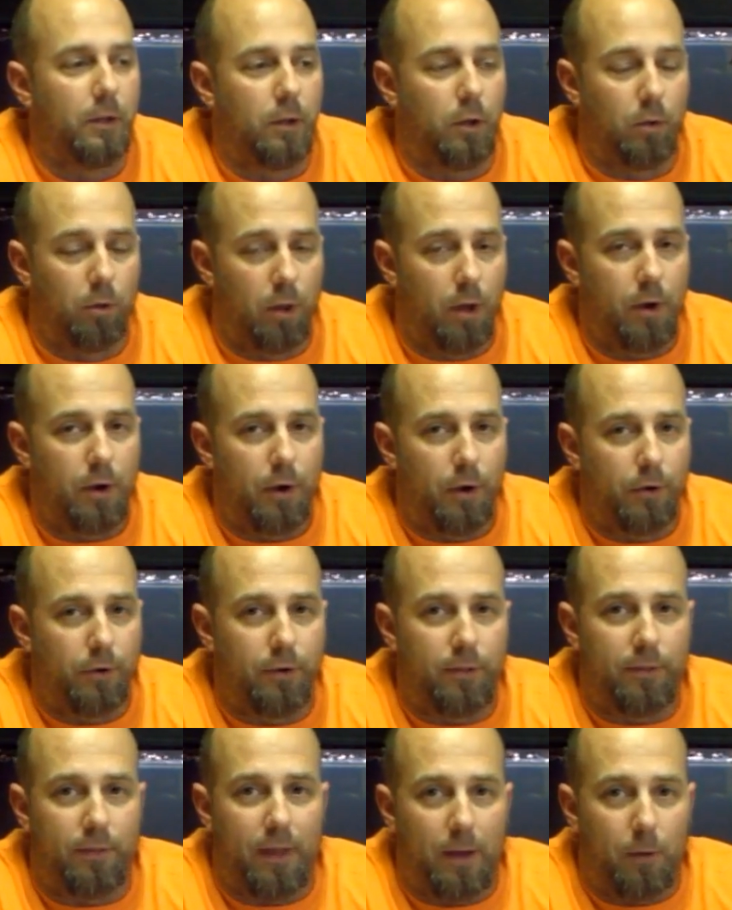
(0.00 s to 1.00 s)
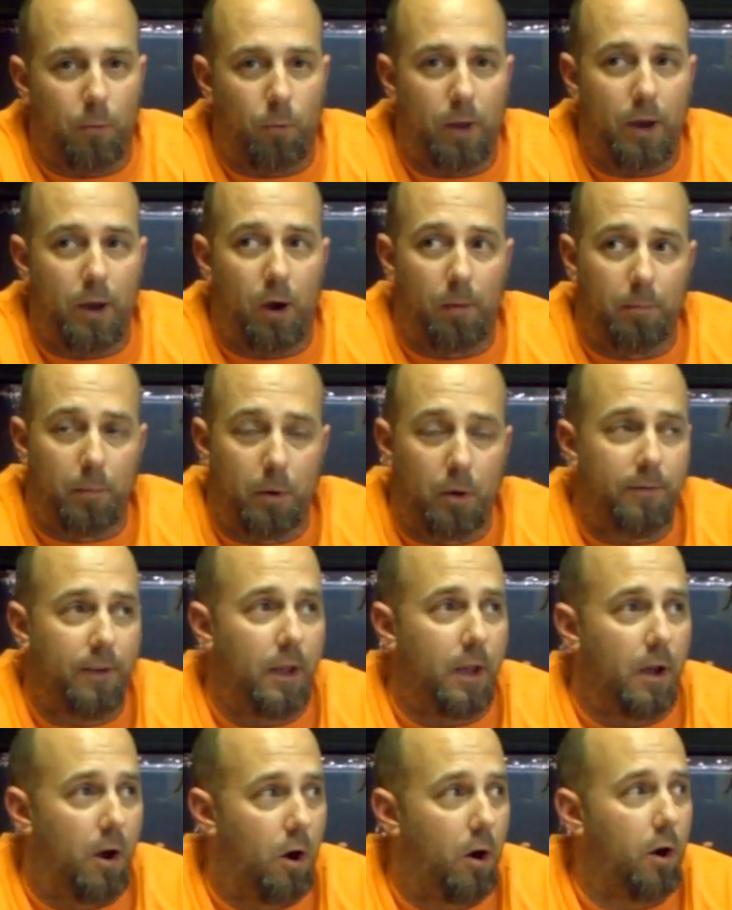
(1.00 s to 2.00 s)
you learned that we are
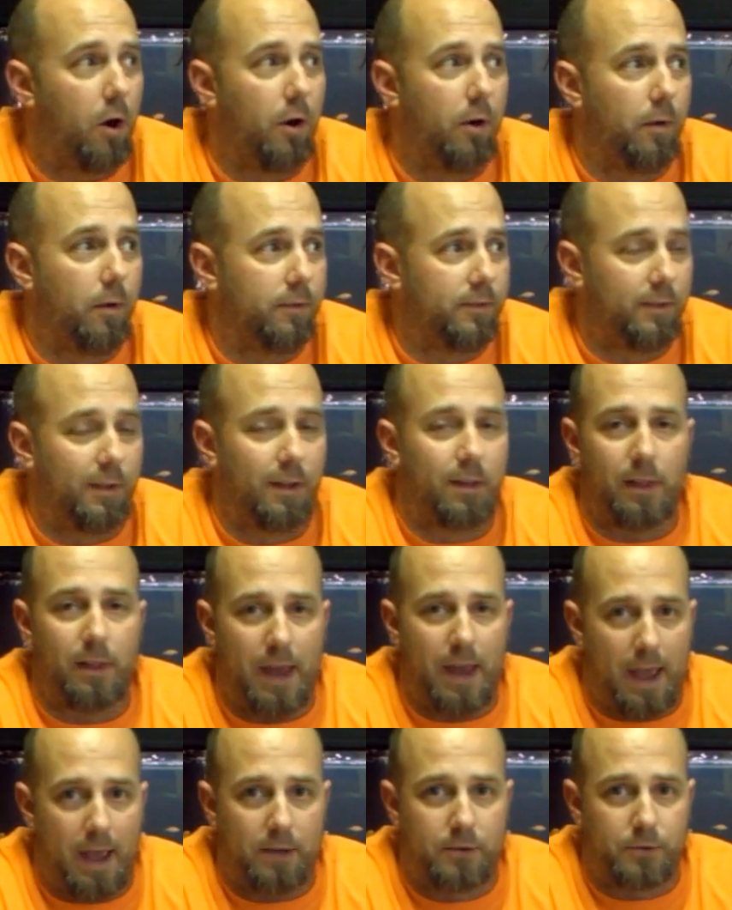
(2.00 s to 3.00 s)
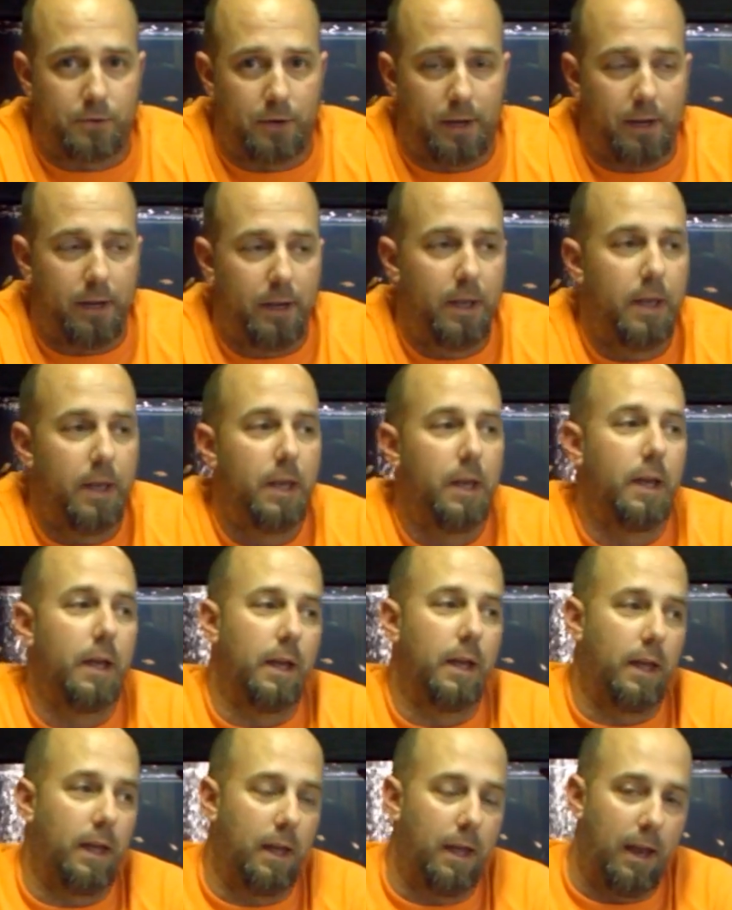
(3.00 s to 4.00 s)
moving our cichlid hatchery
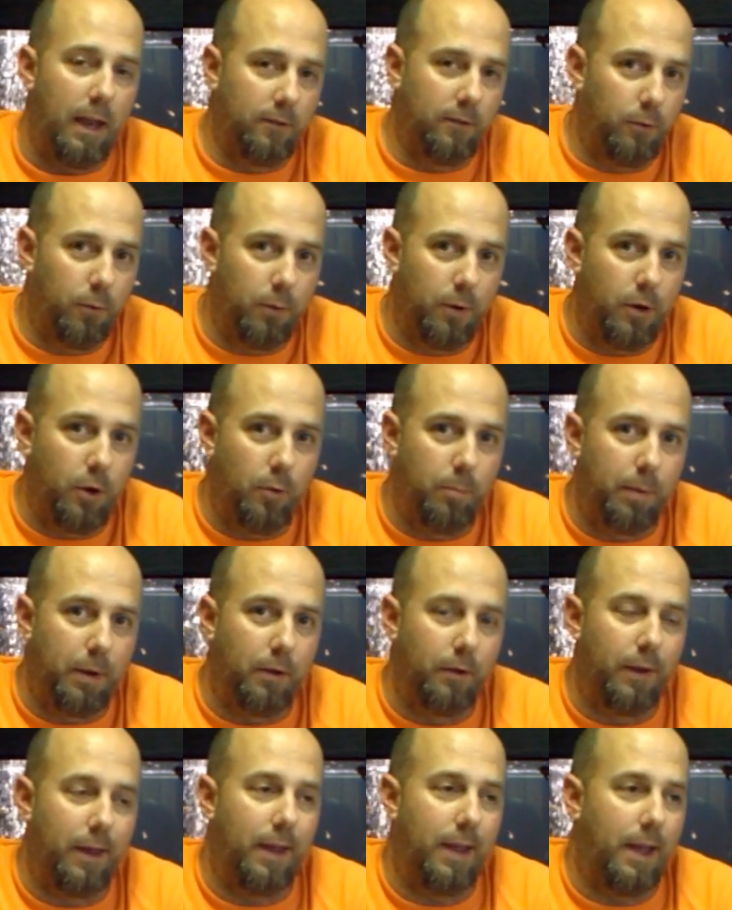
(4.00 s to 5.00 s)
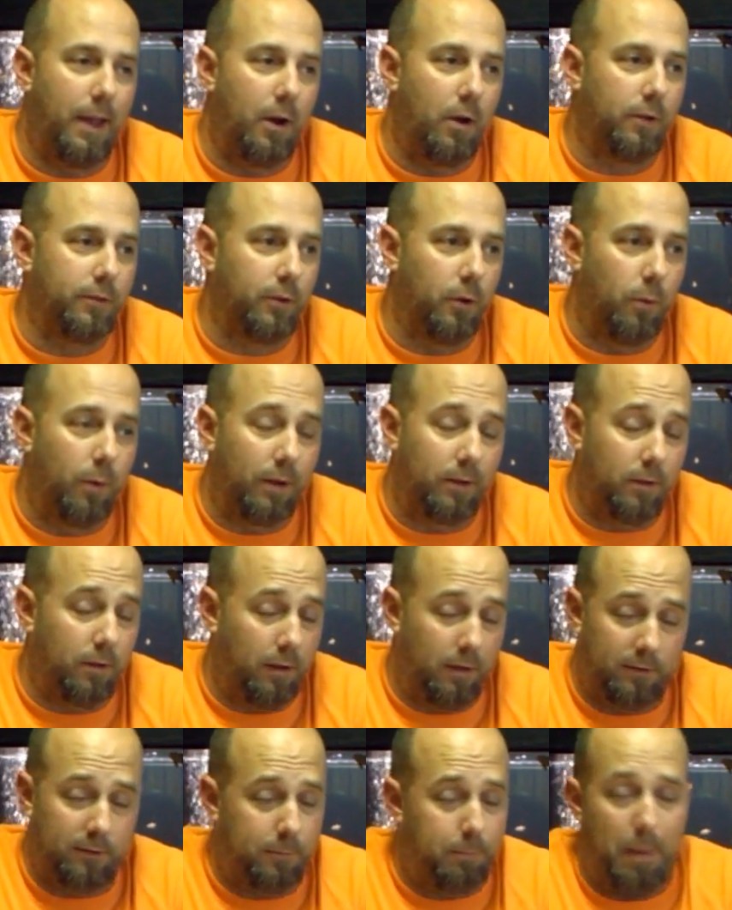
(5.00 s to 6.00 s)
into a new building and also
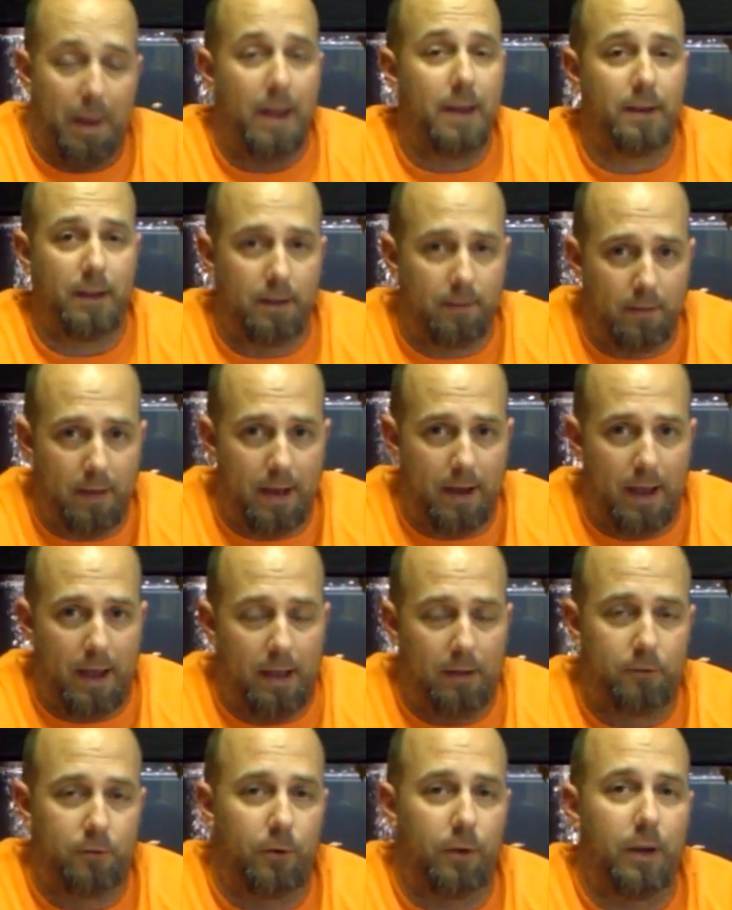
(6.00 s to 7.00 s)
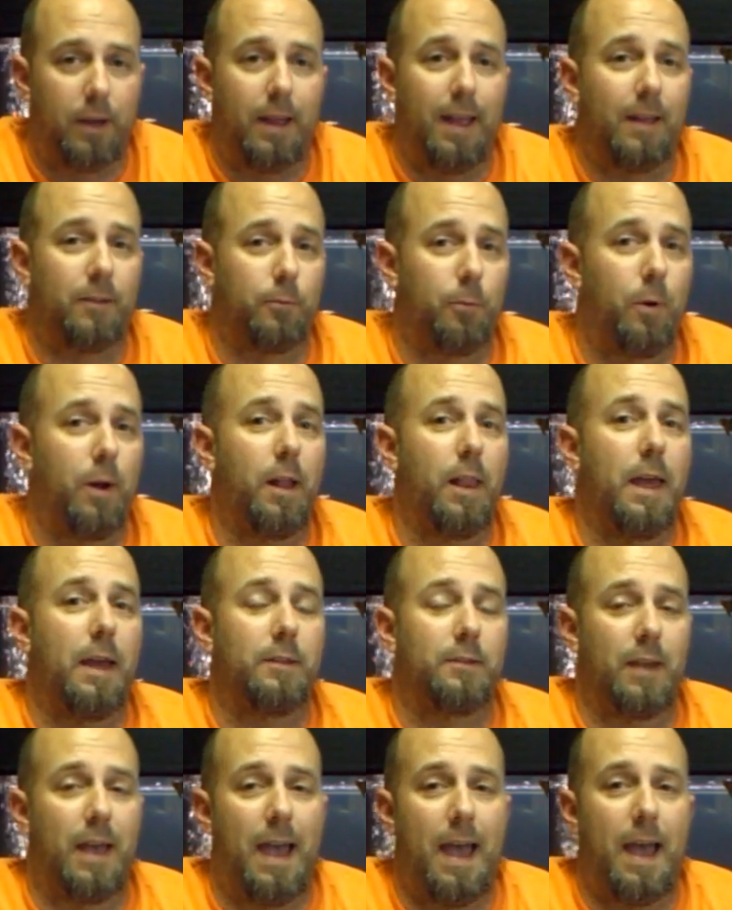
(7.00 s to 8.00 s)
expanding that hatchery as well
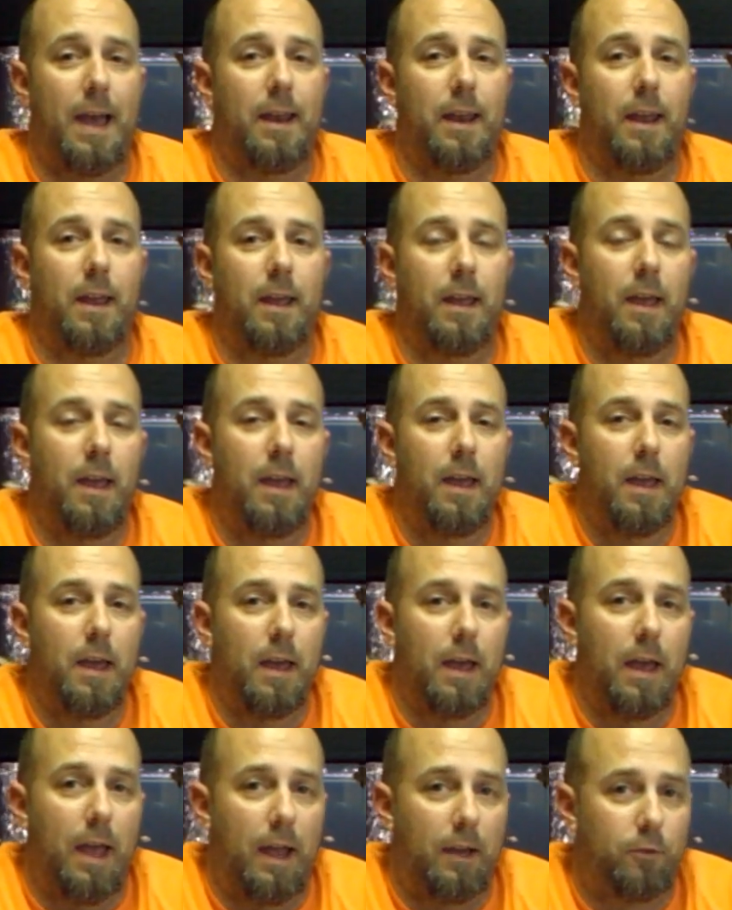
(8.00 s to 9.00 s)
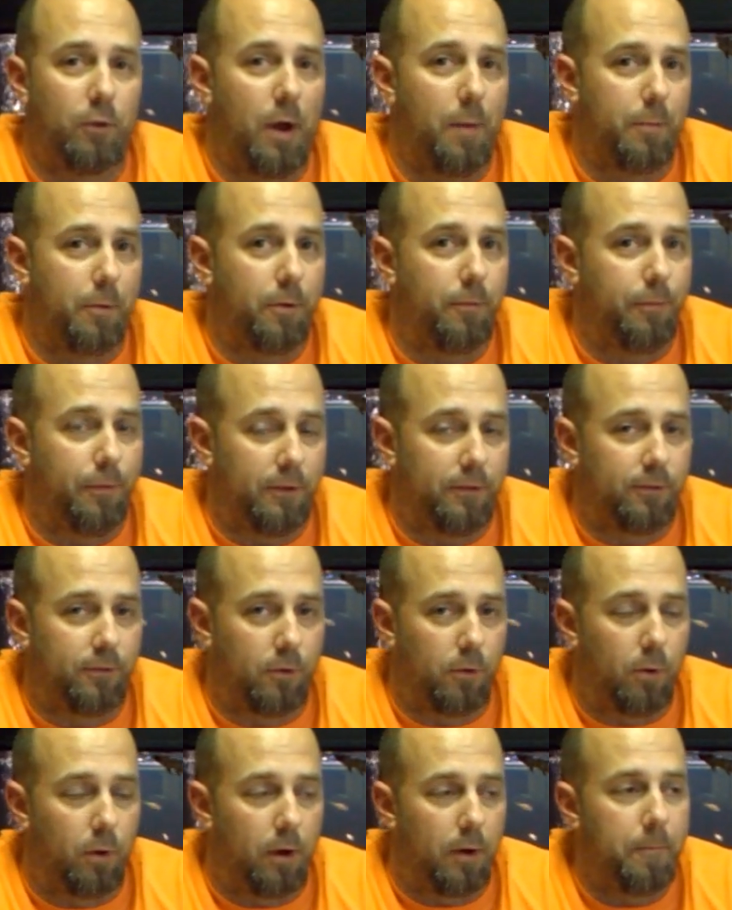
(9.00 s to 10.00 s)
as adding a tropical fish
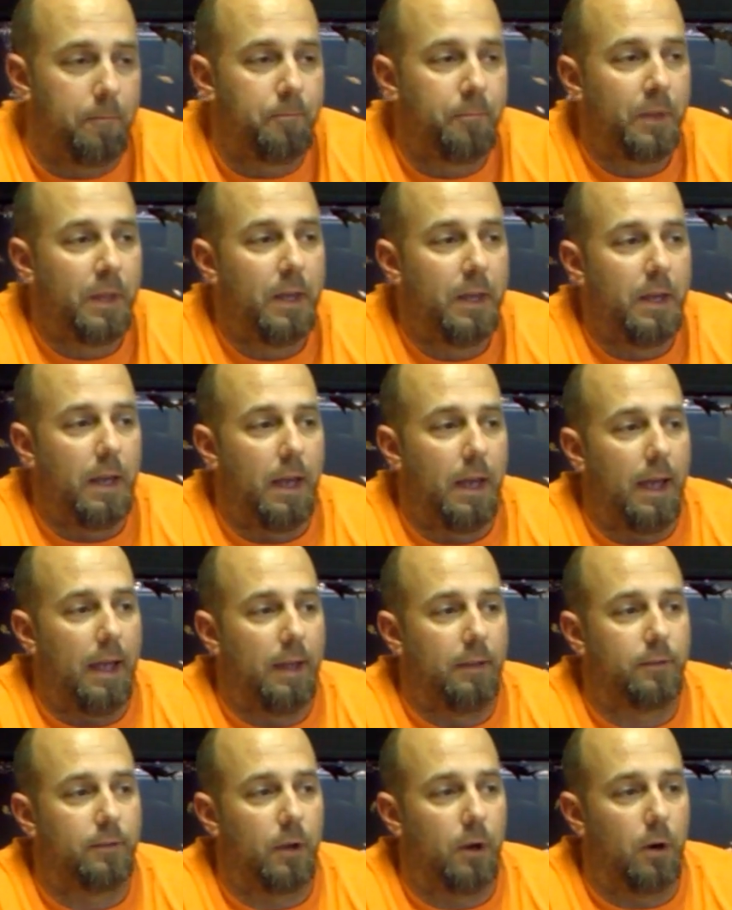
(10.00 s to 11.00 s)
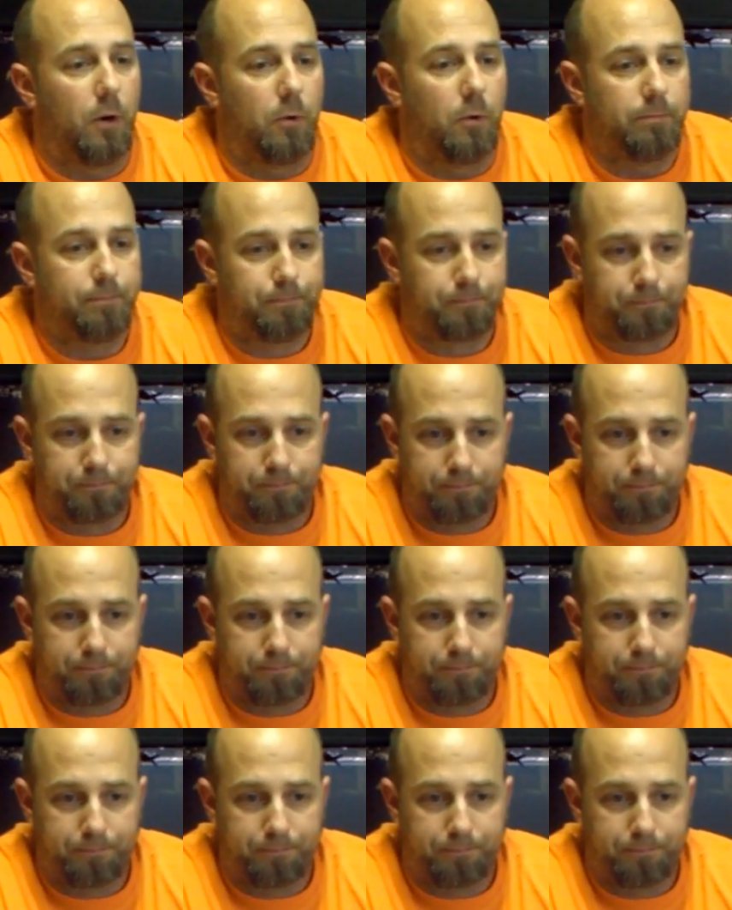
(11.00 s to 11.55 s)
store. And so